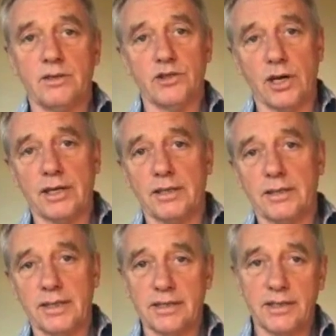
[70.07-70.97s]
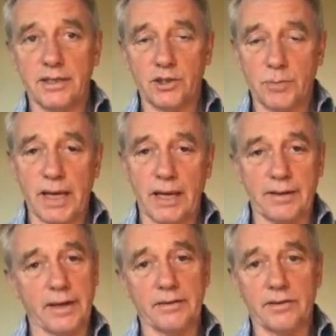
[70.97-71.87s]
China, India,
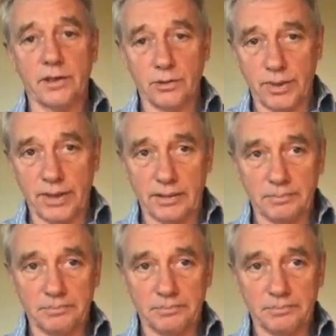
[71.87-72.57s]
Japan and Korea.